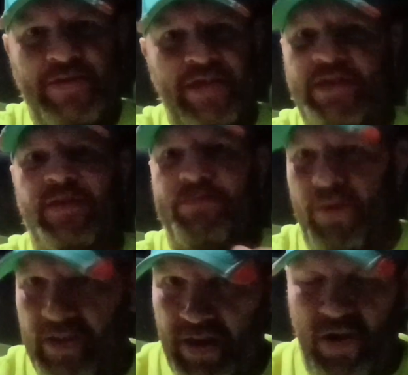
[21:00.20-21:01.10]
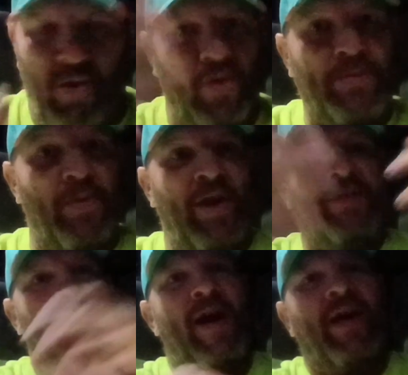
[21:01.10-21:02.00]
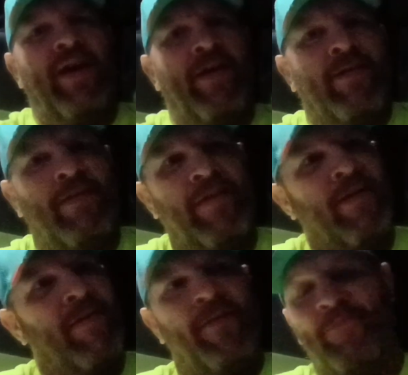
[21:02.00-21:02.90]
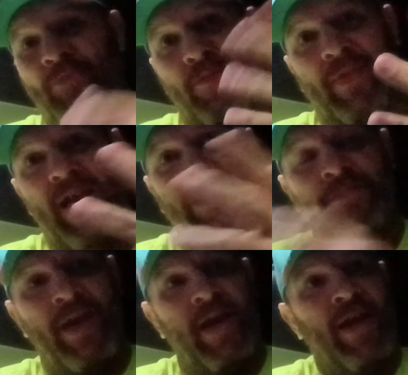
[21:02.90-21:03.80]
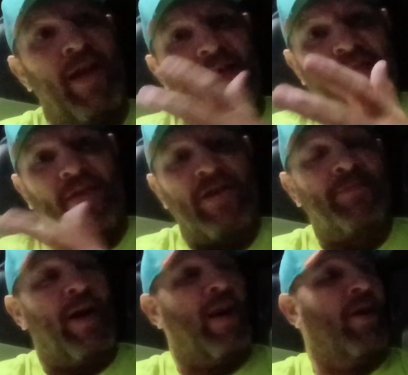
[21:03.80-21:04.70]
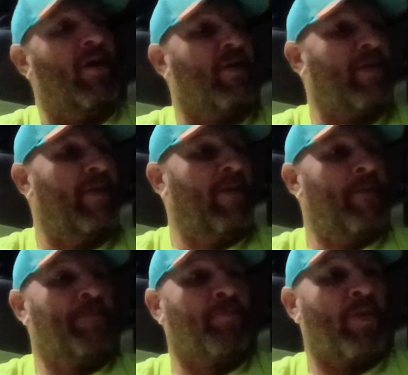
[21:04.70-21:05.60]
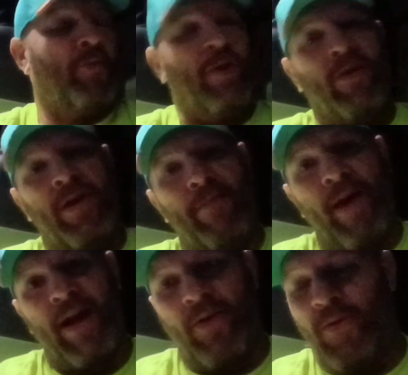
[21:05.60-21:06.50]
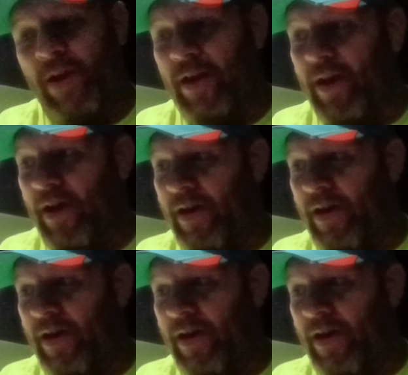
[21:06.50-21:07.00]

just to put the coil springs back in. But that's me. That's my luck. We're going to get back on it.